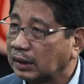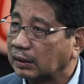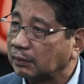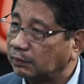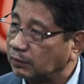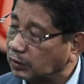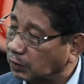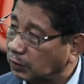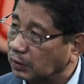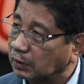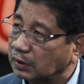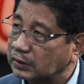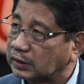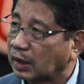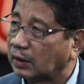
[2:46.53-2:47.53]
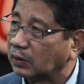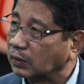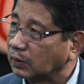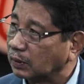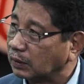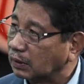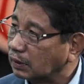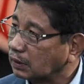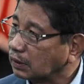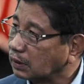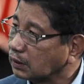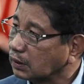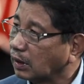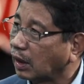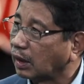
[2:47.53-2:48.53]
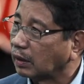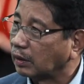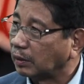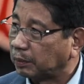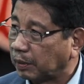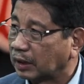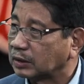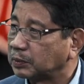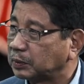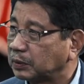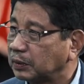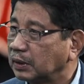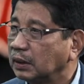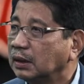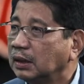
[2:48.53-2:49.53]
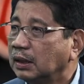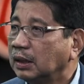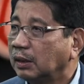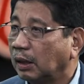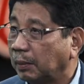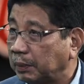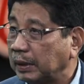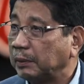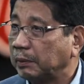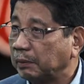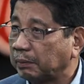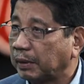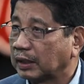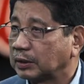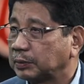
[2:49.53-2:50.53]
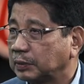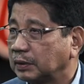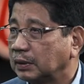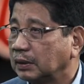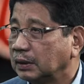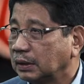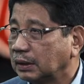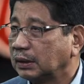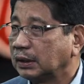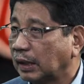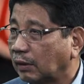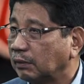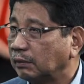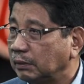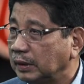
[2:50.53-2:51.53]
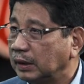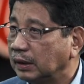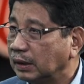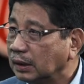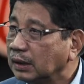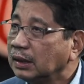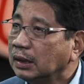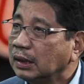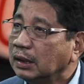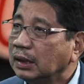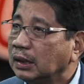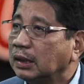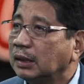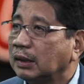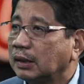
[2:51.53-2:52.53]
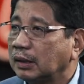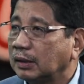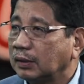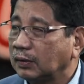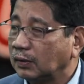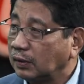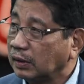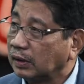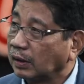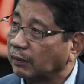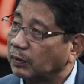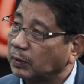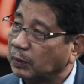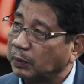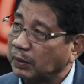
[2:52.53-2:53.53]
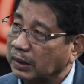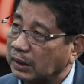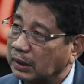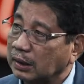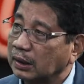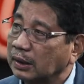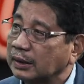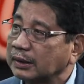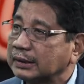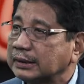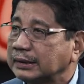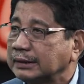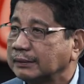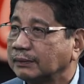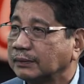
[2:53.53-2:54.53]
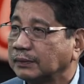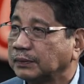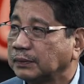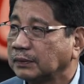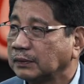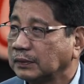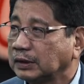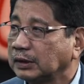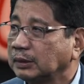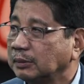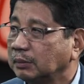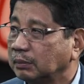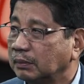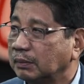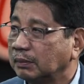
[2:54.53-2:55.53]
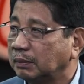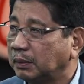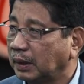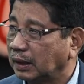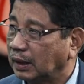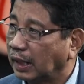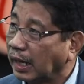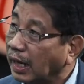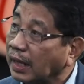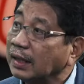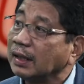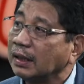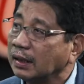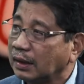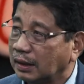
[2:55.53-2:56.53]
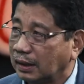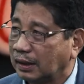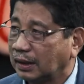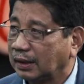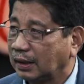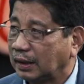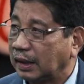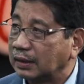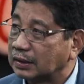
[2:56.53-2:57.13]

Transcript: get your son or daughter a passport, yeah. a Philippine passport. That would be good enough to play Gilas, mm-hmm. but and yeah.